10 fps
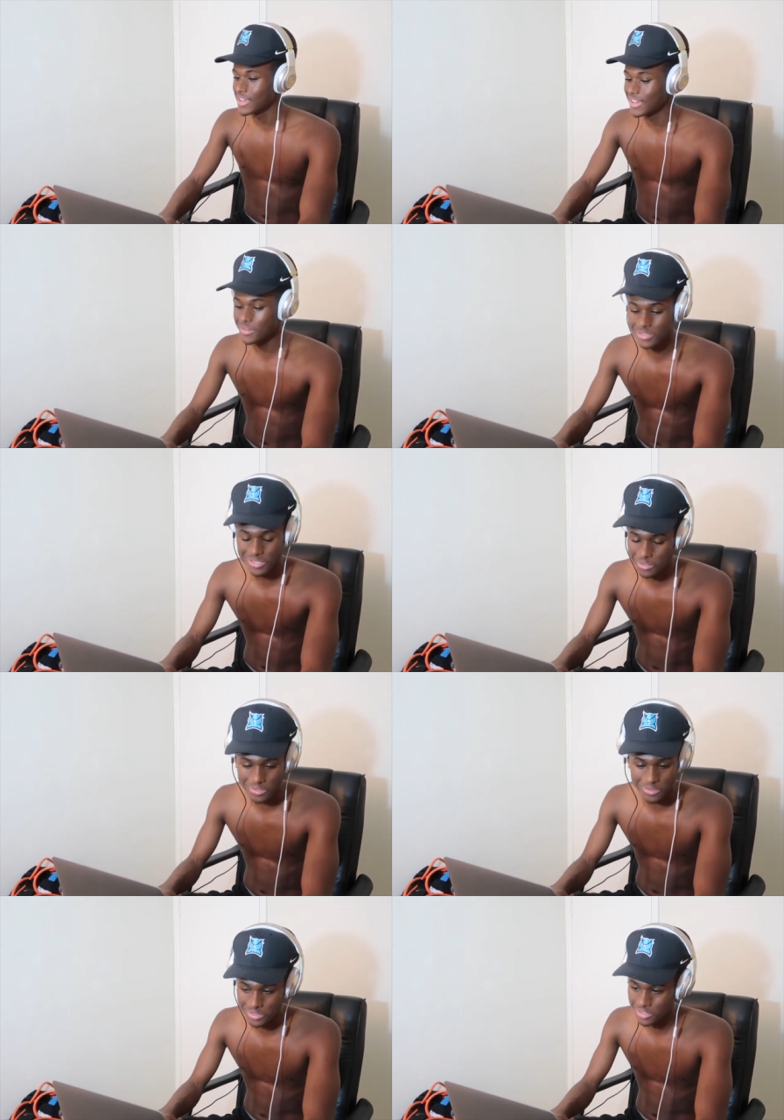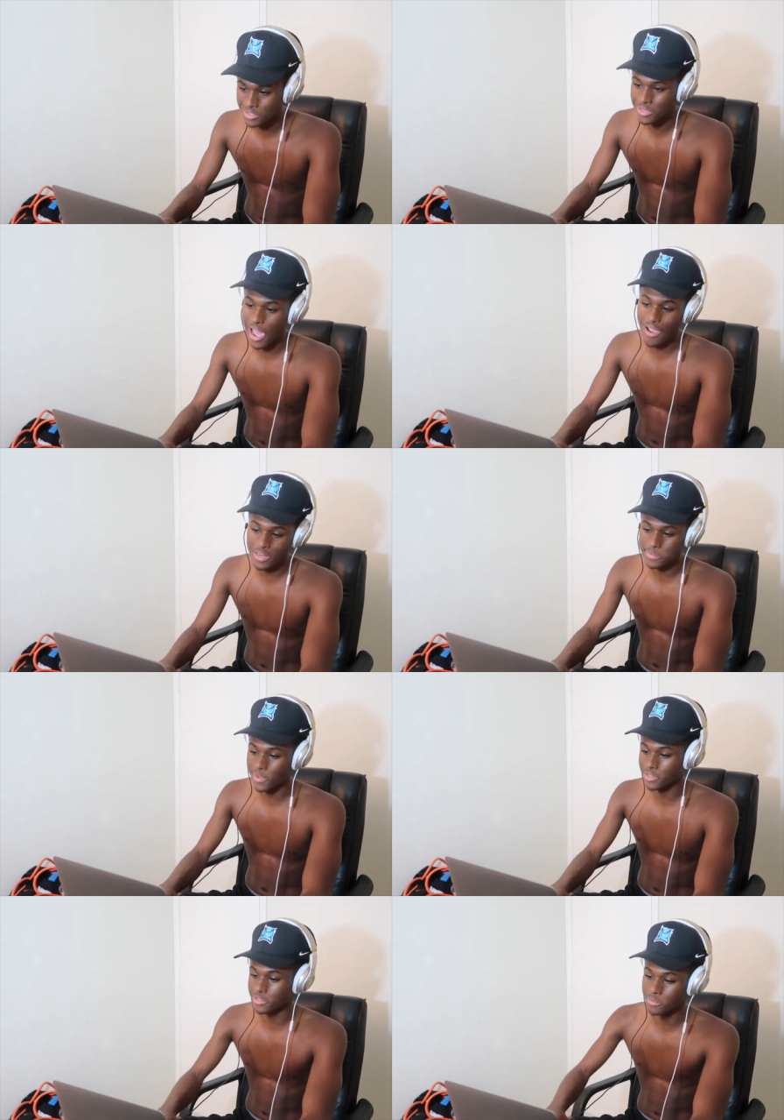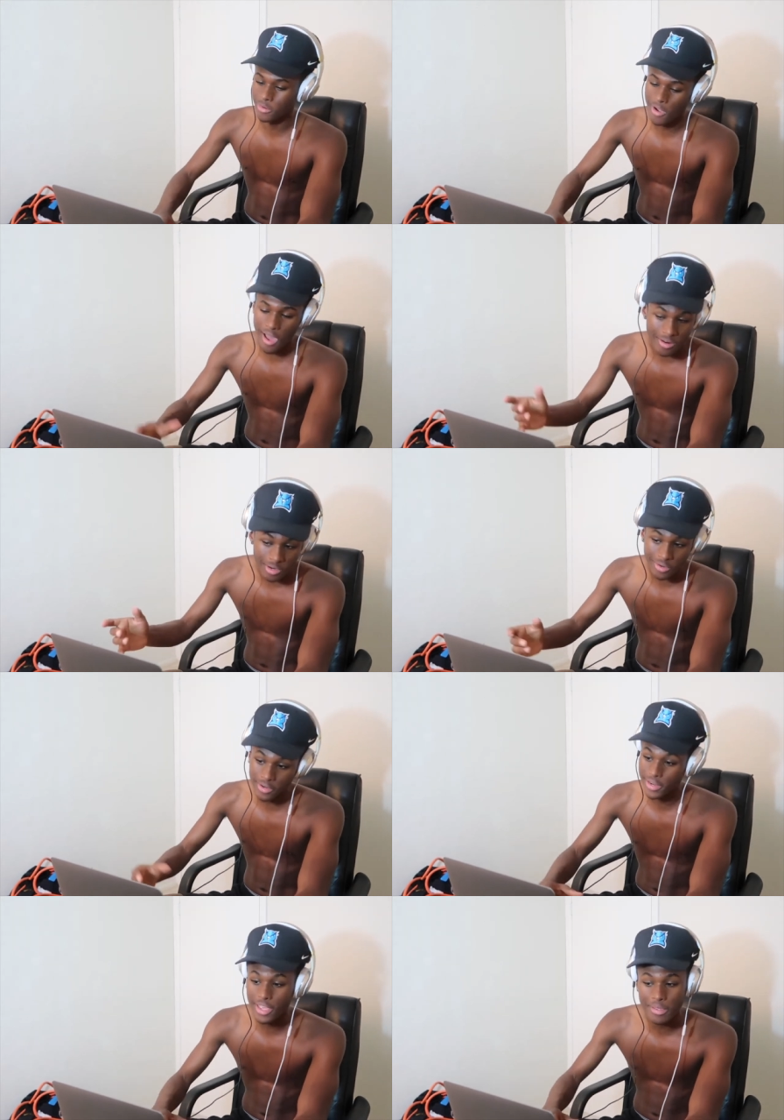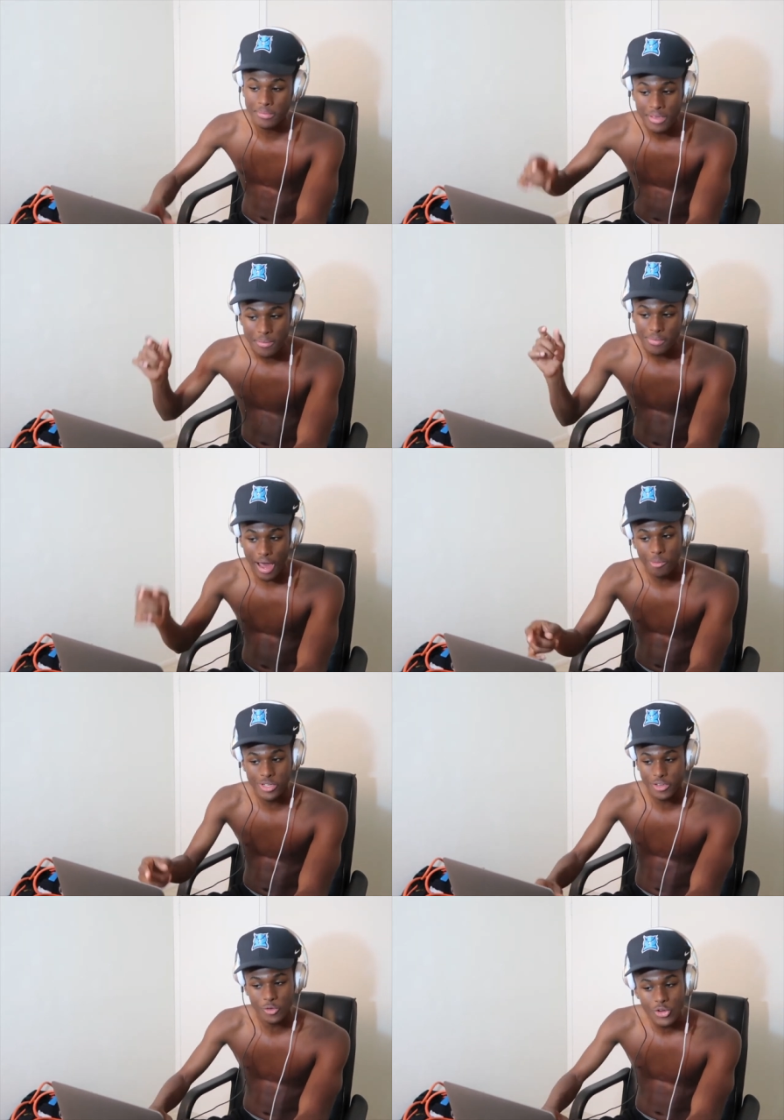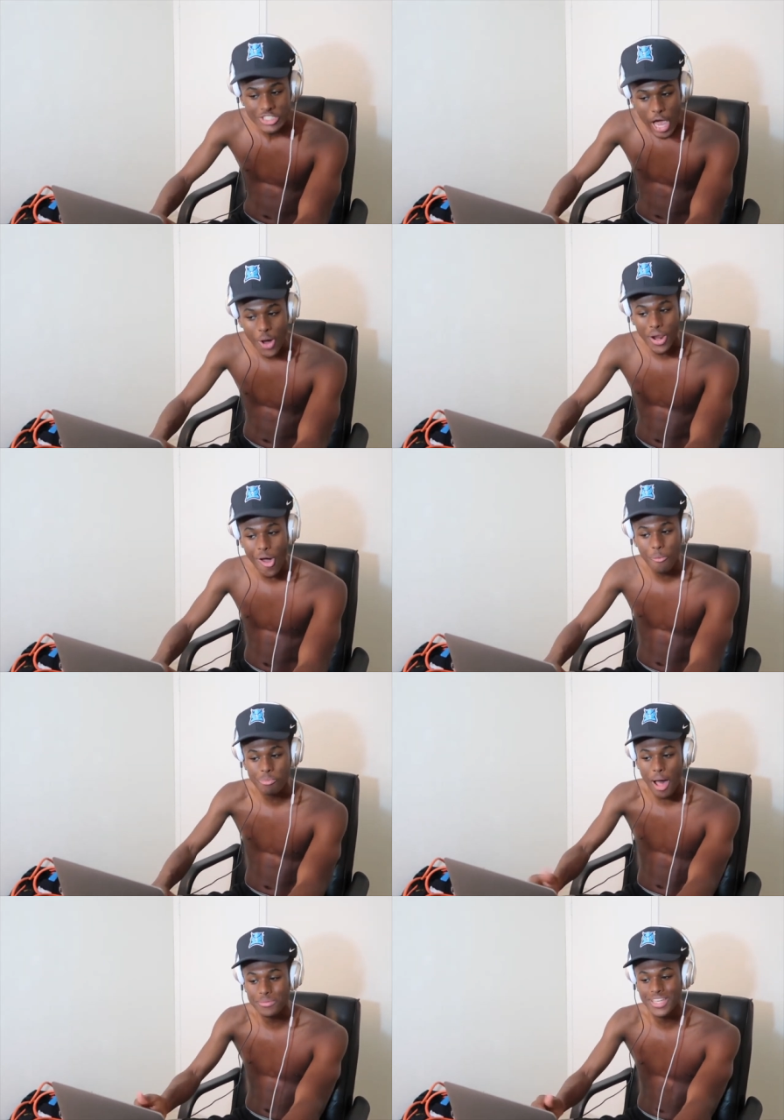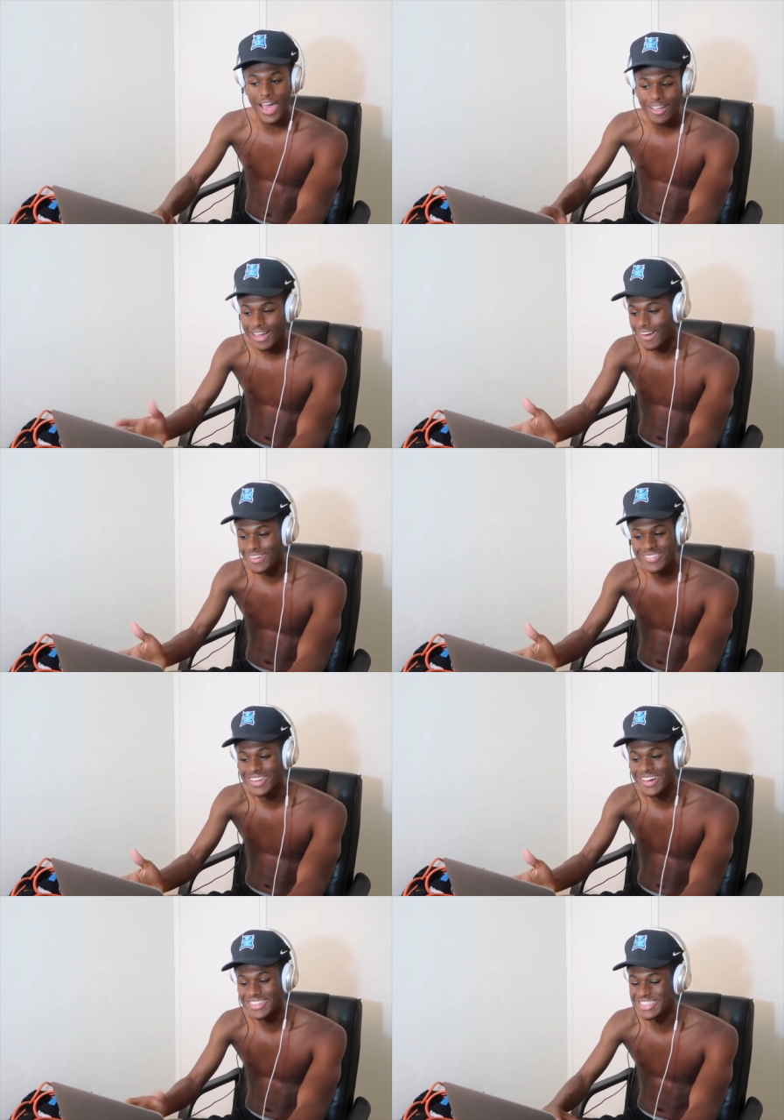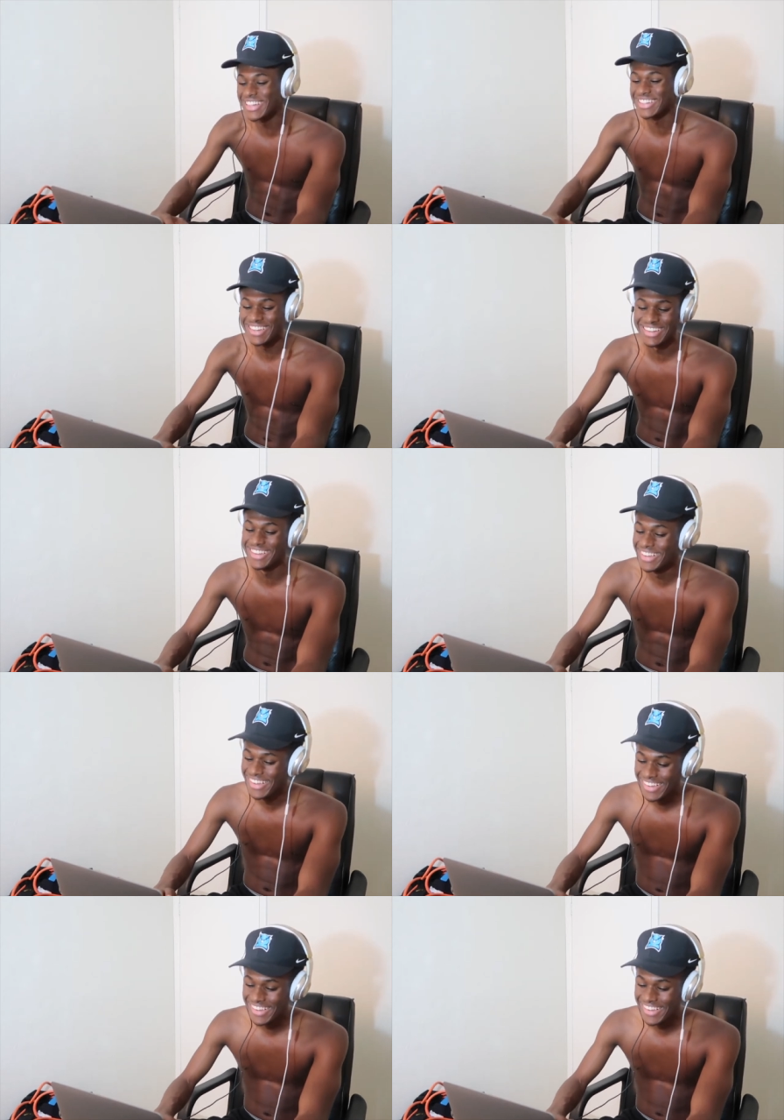He was so cool, dude. I respect you, bro. I don't know your name. But I will give you a shout out. Pop tag, I don't even know. like nah.